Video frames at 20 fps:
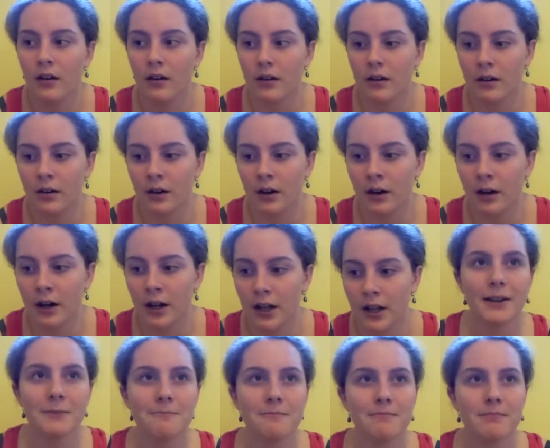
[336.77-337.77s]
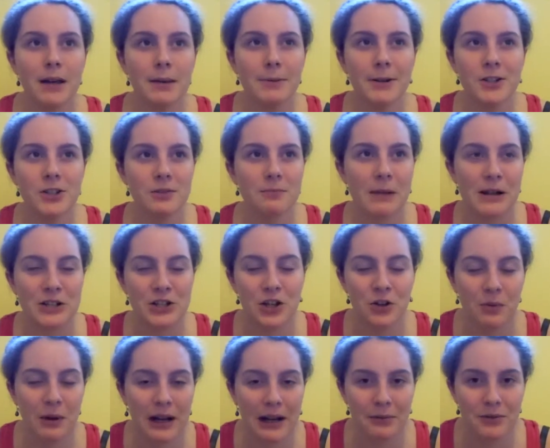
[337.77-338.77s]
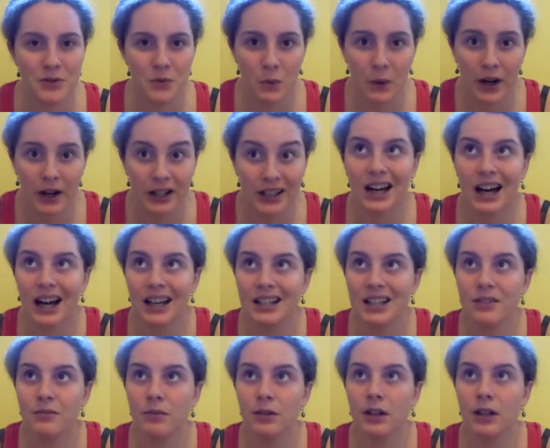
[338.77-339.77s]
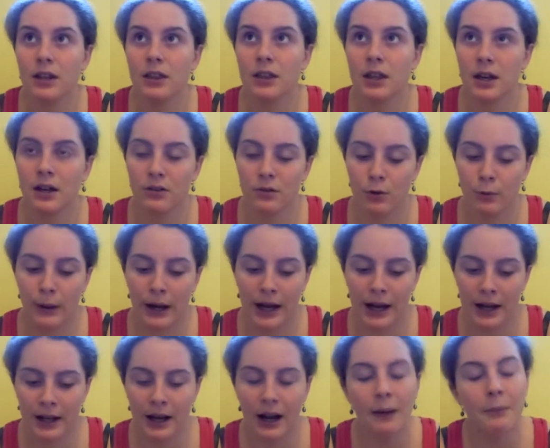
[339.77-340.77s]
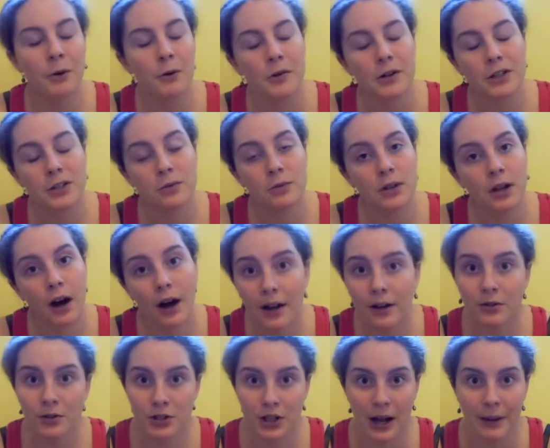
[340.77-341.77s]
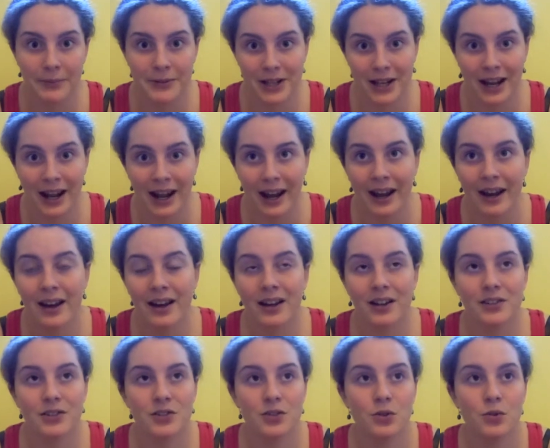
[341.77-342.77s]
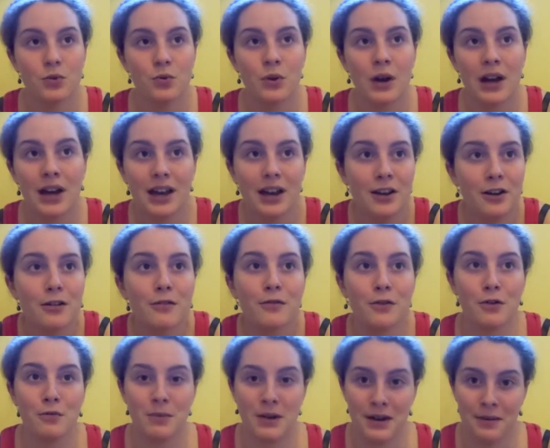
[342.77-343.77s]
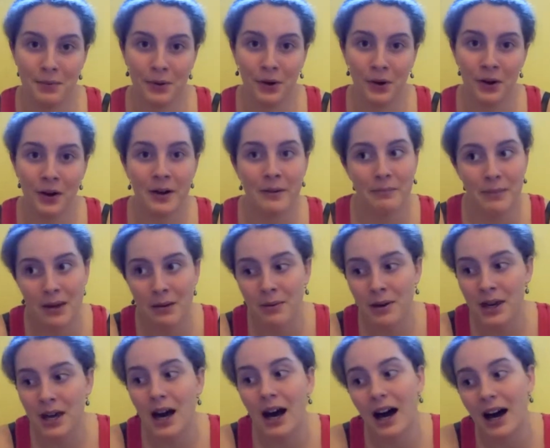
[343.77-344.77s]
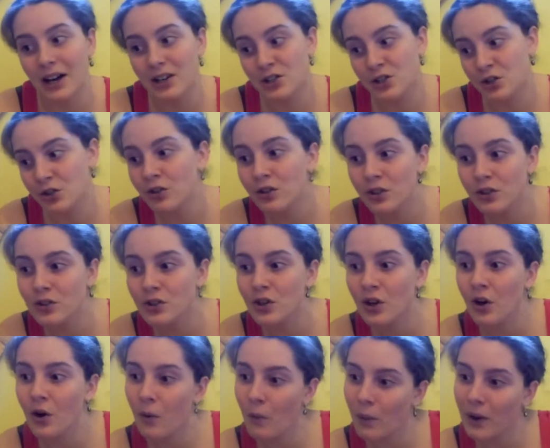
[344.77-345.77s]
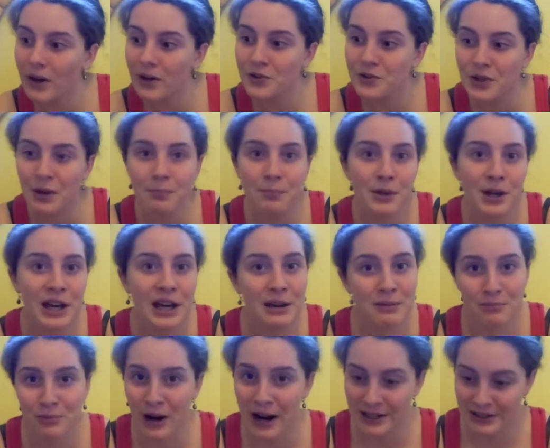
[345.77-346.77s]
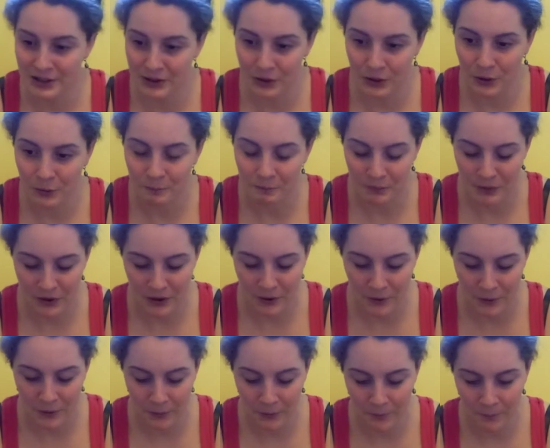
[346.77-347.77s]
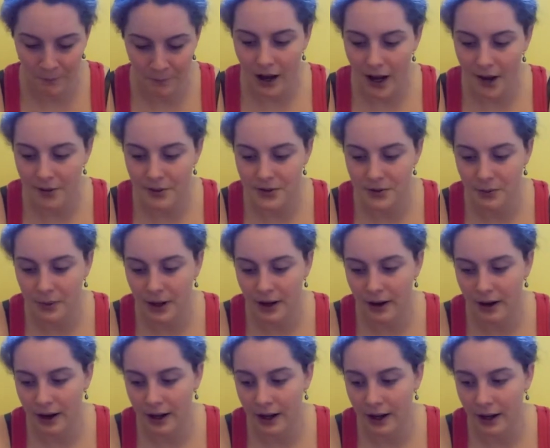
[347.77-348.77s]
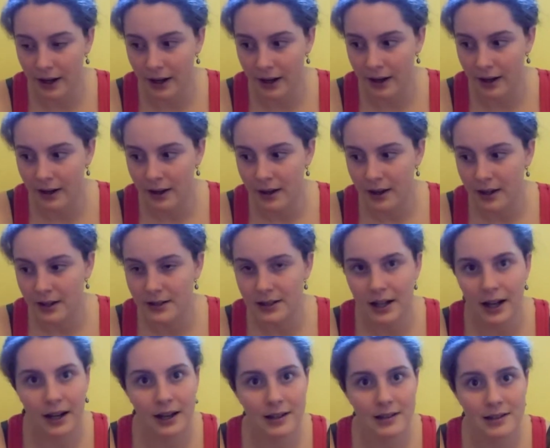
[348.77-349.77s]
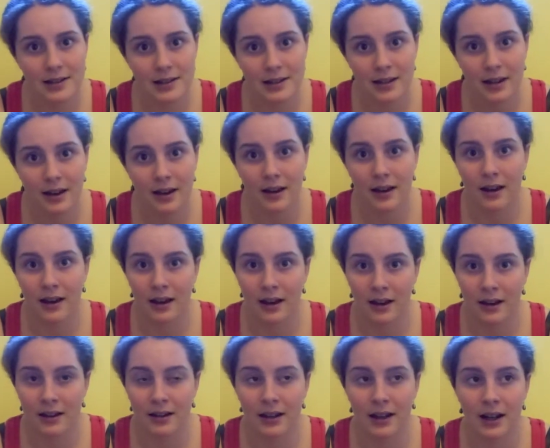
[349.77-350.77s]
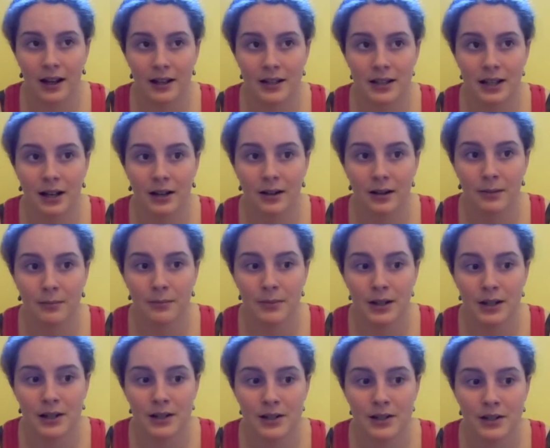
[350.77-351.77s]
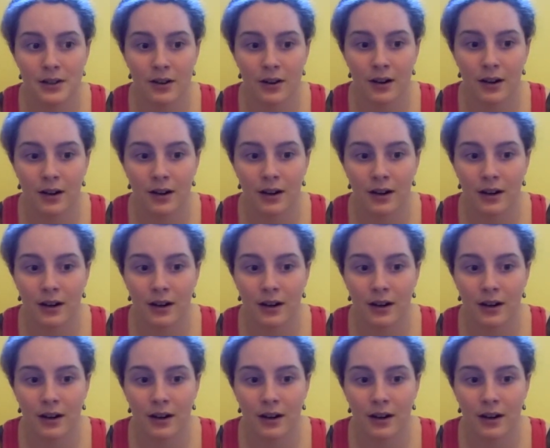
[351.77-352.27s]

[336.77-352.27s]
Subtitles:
or not. Maybe I should mention what I was wearing. I didn't really think through my head, I'm going to an auto shop today to interview people. Maybe I shouldn't wear something impractical. No, I was wearing tights and a denim mini skirt